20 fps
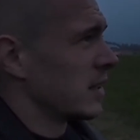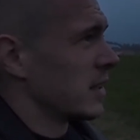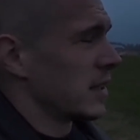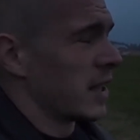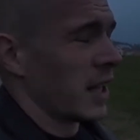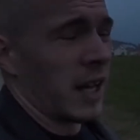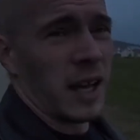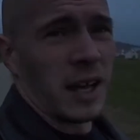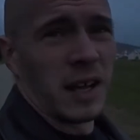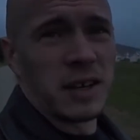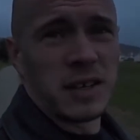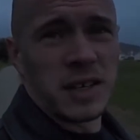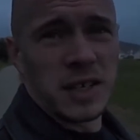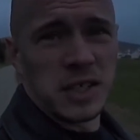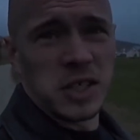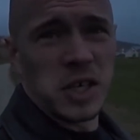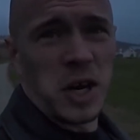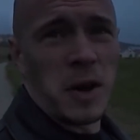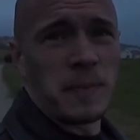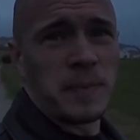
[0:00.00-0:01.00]
the
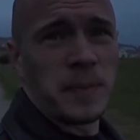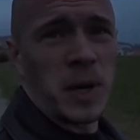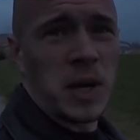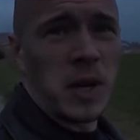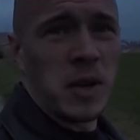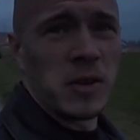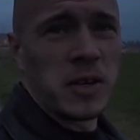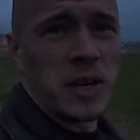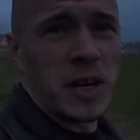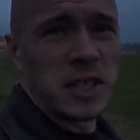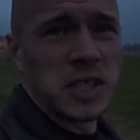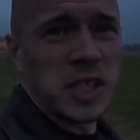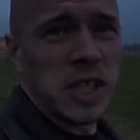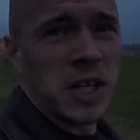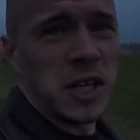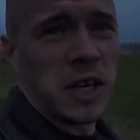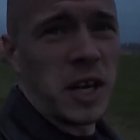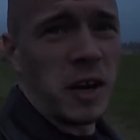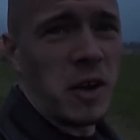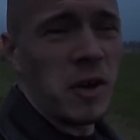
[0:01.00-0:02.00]
job, the
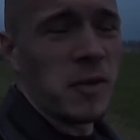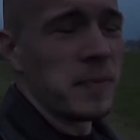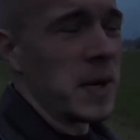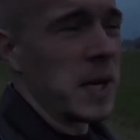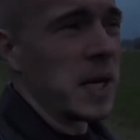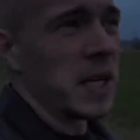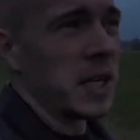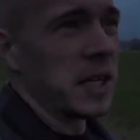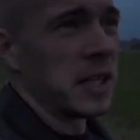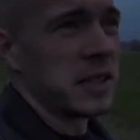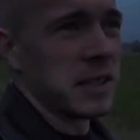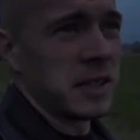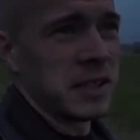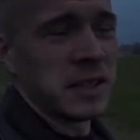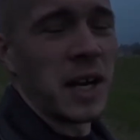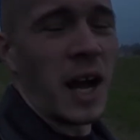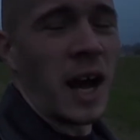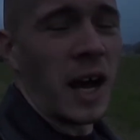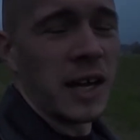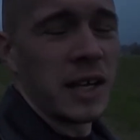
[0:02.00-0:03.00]
conditions, the company is
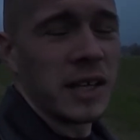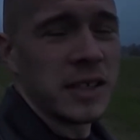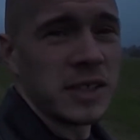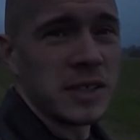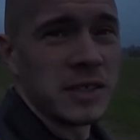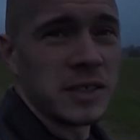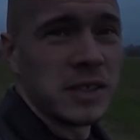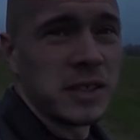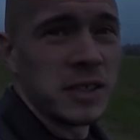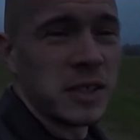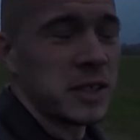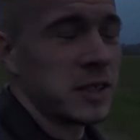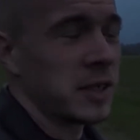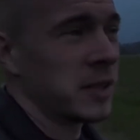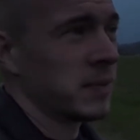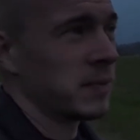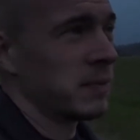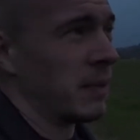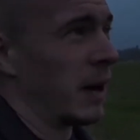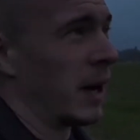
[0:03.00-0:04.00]
nice and good,
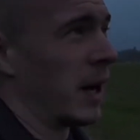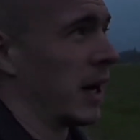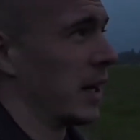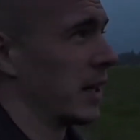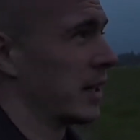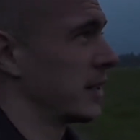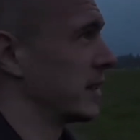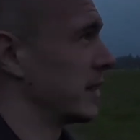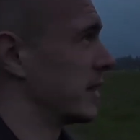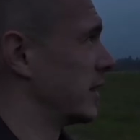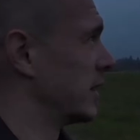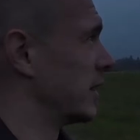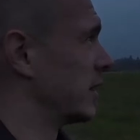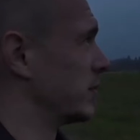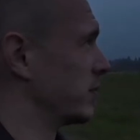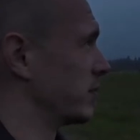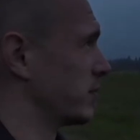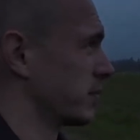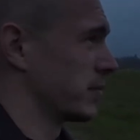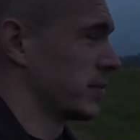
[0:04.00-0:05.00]
but
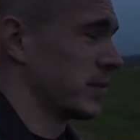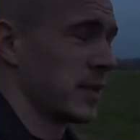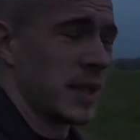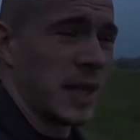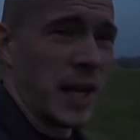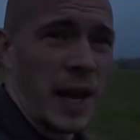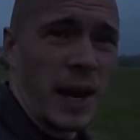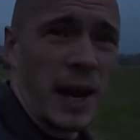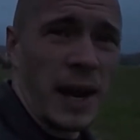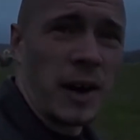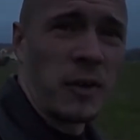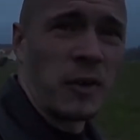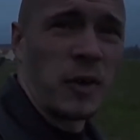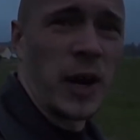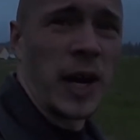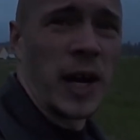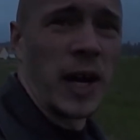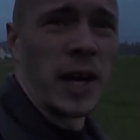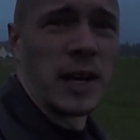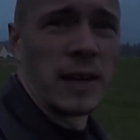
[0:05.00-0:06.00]
the
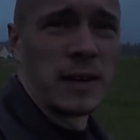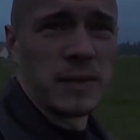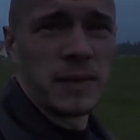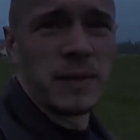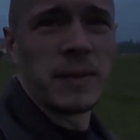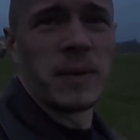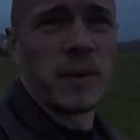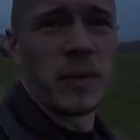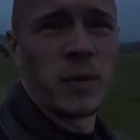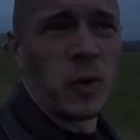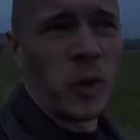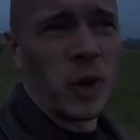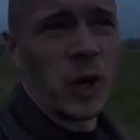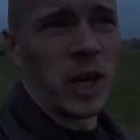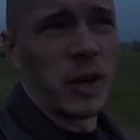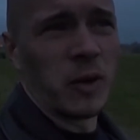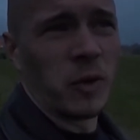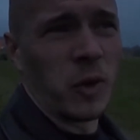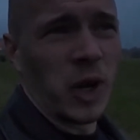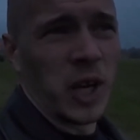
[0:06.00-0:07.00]
area
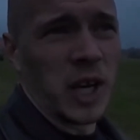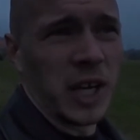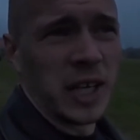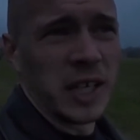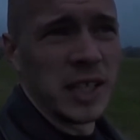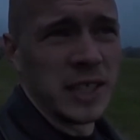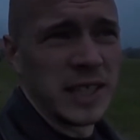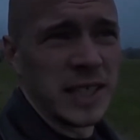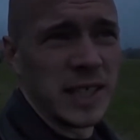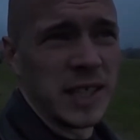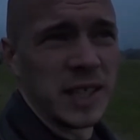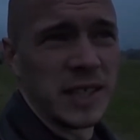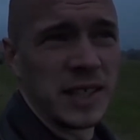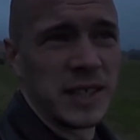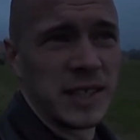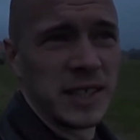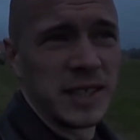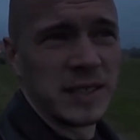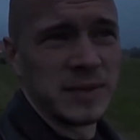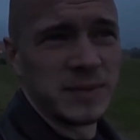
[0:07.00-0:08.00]
really, really
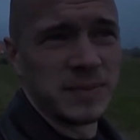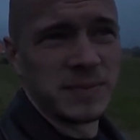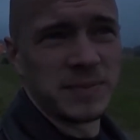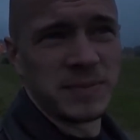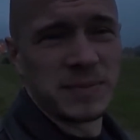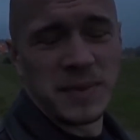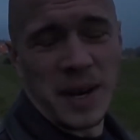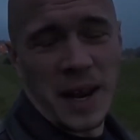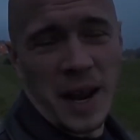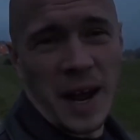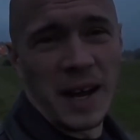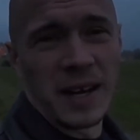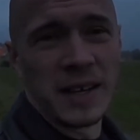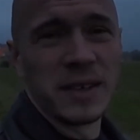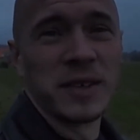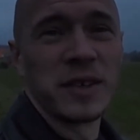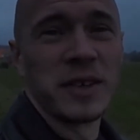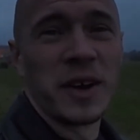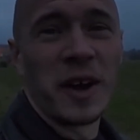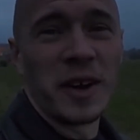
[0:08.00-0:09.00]
is
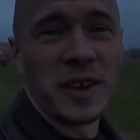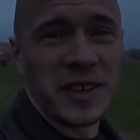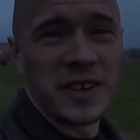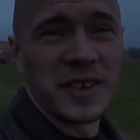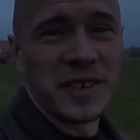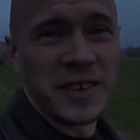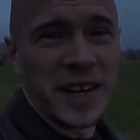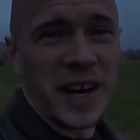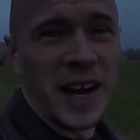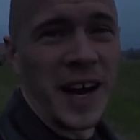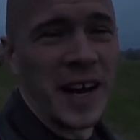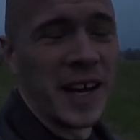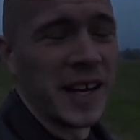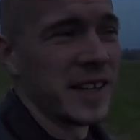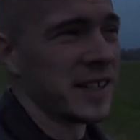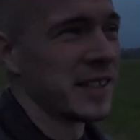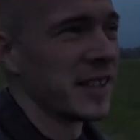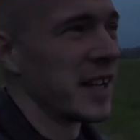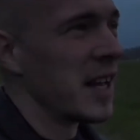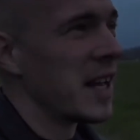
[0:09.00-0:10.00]
not so
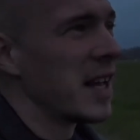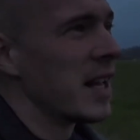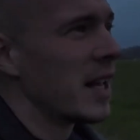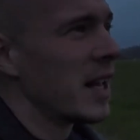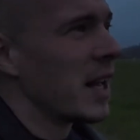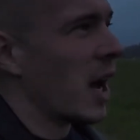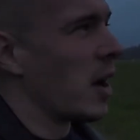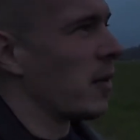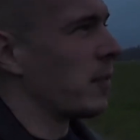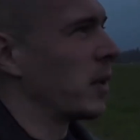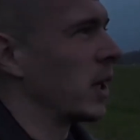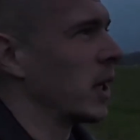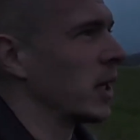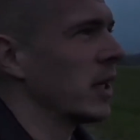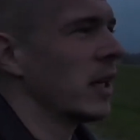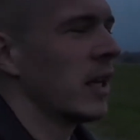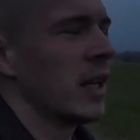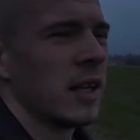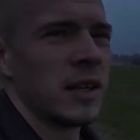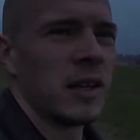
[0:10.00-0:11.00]
nice. I mean,
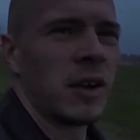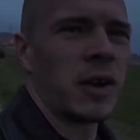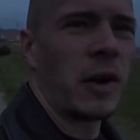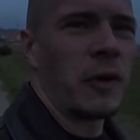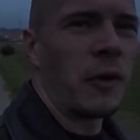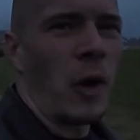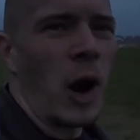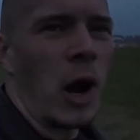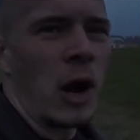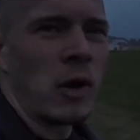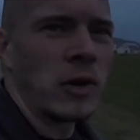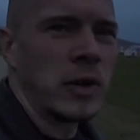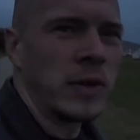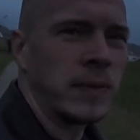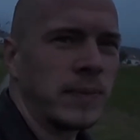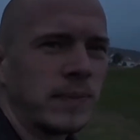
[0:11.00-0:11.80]
look around.